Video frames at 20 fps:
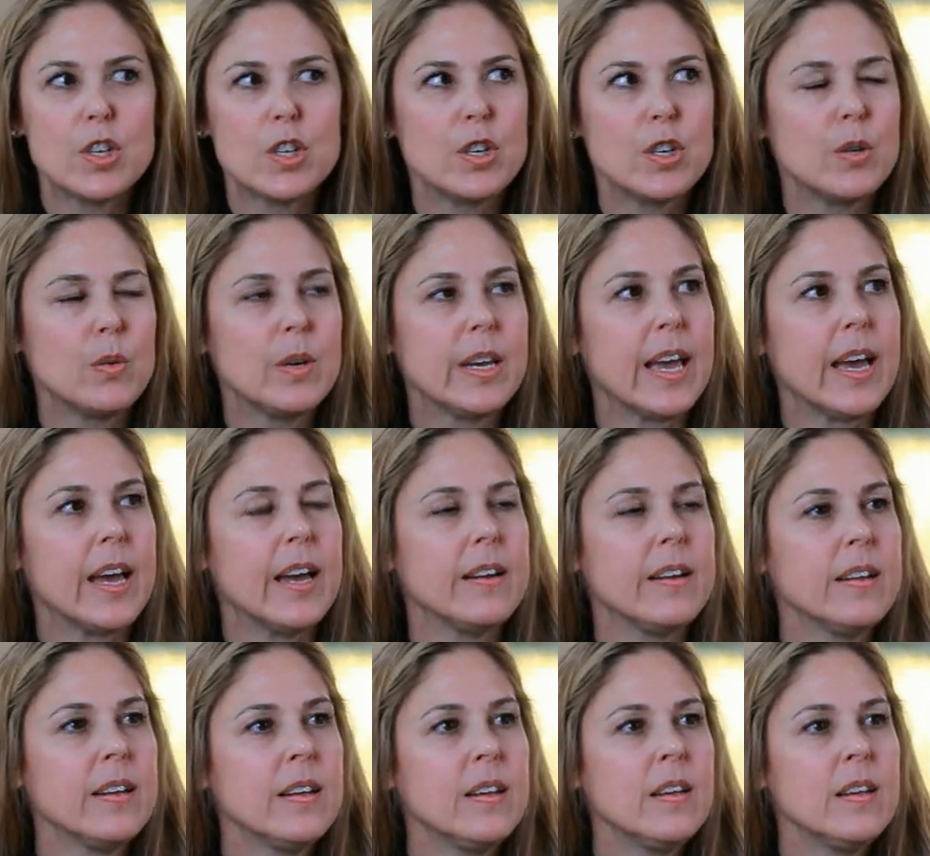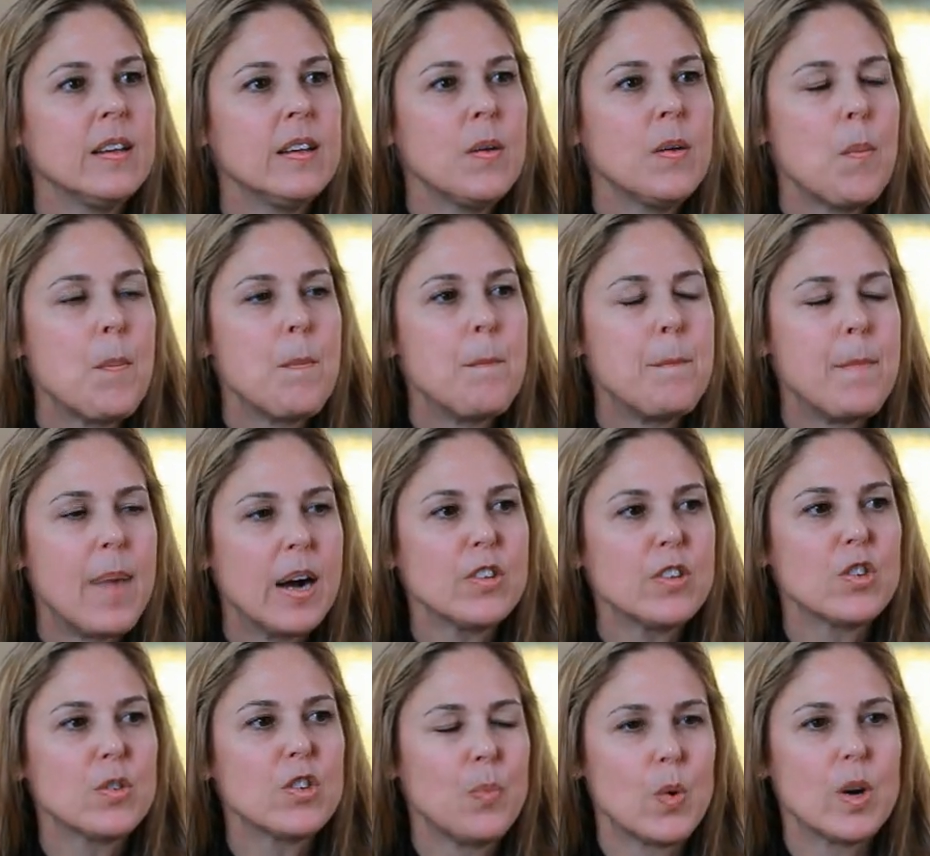to get
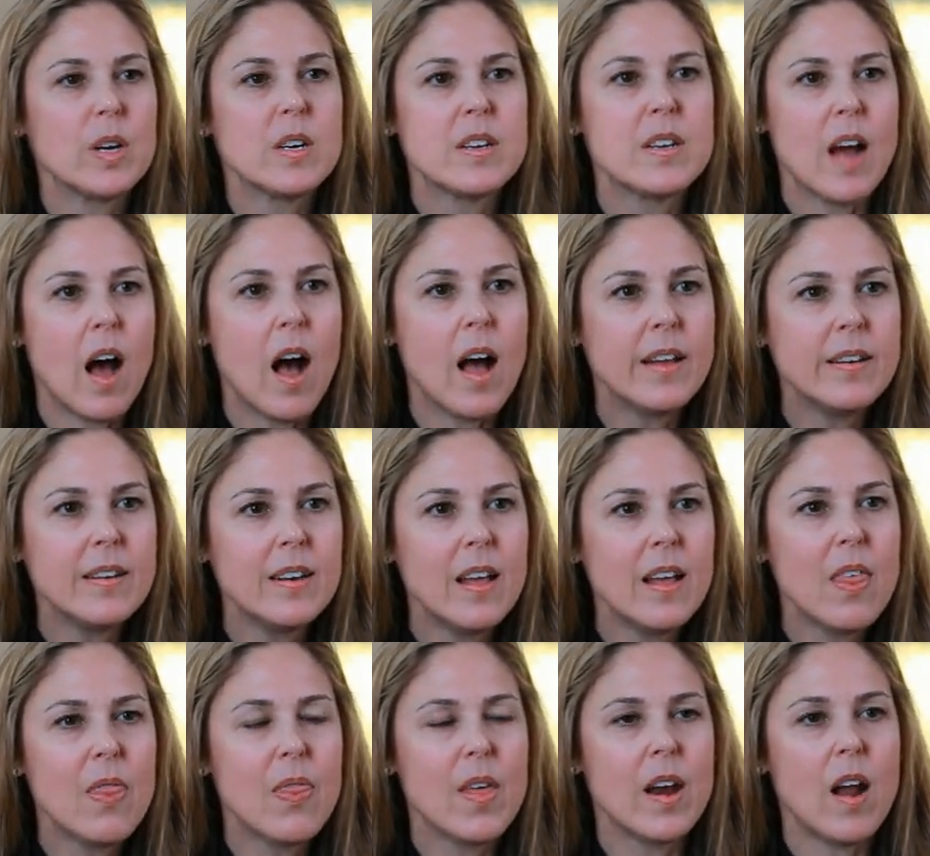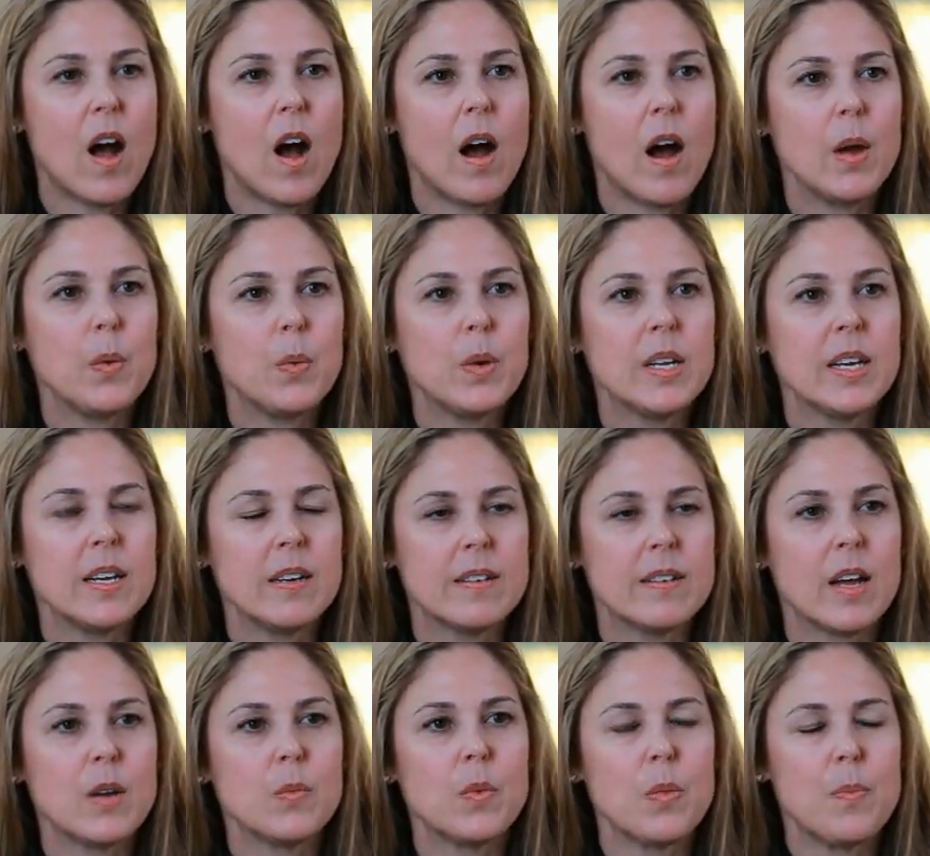much more done than I would get
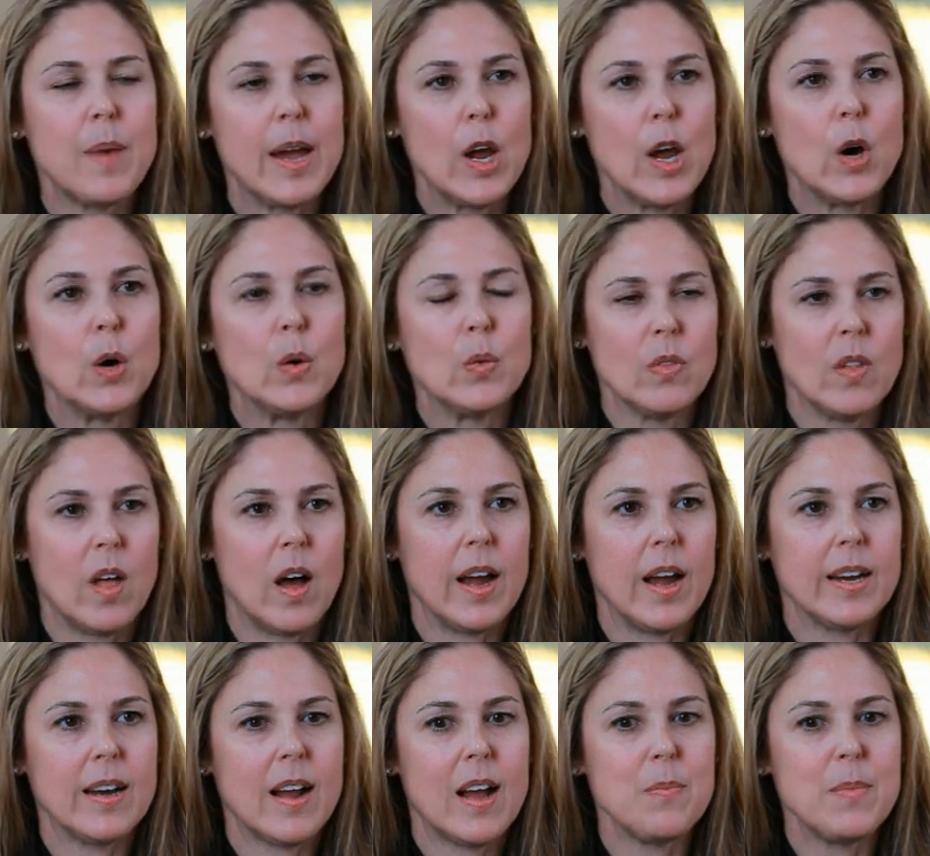done with my own line.